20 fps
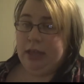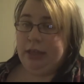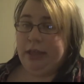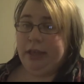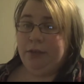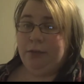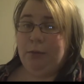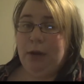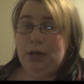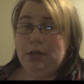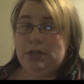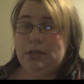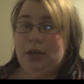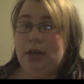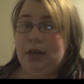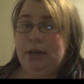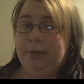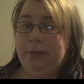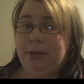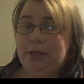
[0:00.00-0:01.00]
thanks for
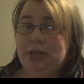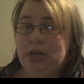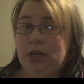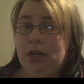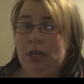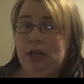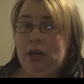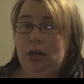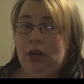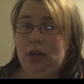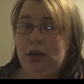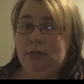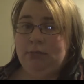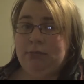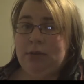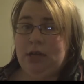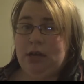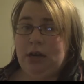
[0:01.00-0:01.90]
watching. I appreciate it. Um,